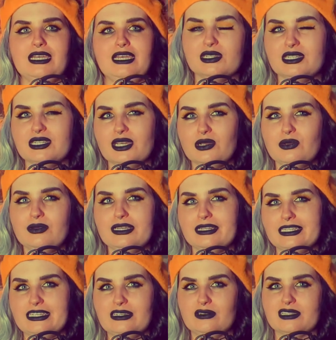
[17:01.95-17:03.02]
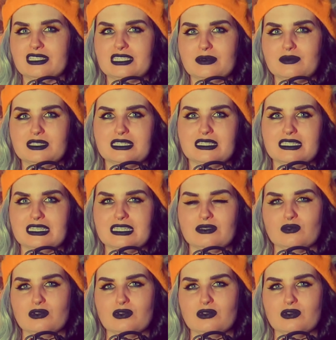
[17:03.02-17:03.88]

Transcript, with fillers: but no illegal substances